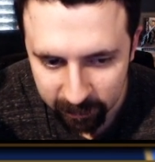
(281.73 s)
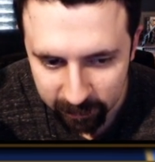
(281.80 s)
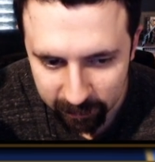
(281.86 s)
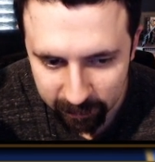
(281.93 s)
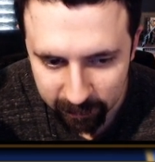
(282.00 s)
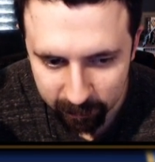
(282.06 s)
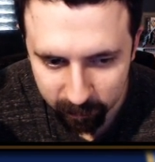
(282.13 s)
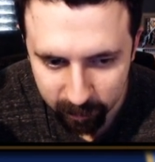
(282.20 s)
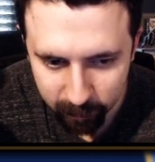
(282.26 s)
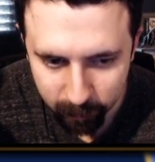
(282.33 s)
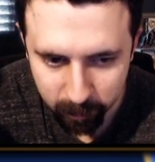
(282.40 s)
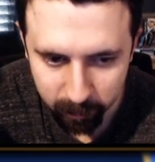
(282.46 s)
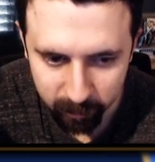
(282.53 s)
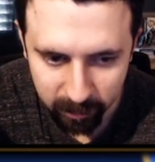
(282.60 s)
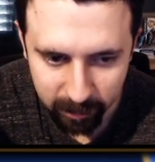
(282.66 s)
and
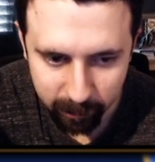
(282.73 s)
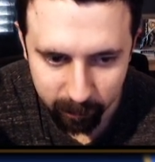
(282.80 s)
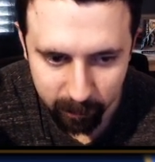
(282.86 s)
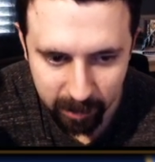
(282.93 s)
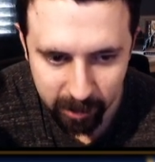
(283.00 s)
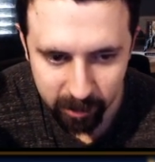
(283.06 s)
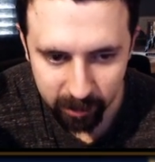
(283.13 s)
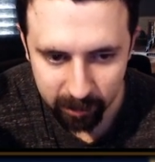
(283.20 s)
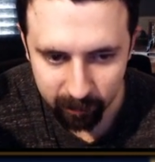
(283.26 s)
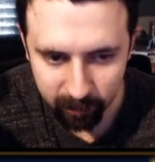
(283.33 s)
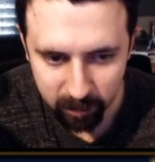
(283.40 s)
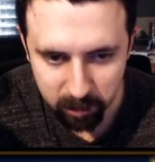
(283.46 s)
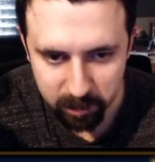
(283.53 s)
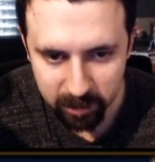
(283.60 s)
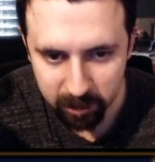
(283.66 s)
500 flat magic and
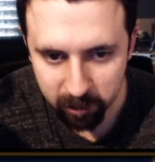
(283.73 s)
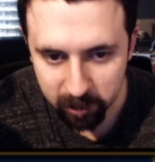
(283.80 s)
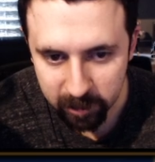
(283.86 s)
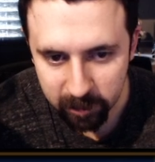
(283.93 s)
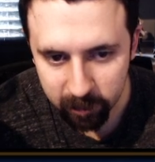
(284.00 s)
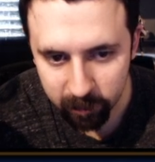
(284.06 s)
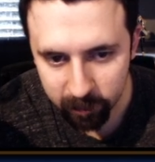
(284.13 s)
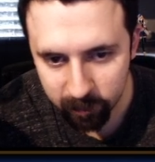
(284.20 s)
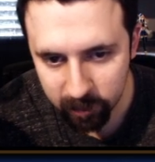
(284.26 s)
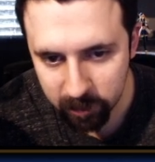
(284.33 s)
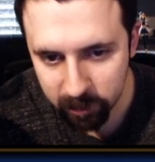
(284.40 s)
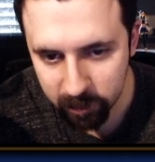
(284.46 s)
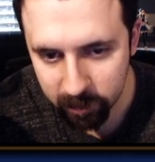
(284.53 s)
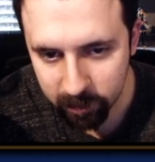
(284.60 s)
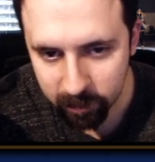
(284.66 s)
50% all killers. Very
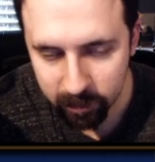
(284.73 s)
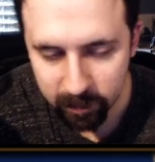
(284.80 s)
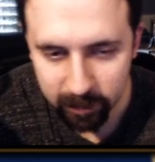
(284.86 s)
good.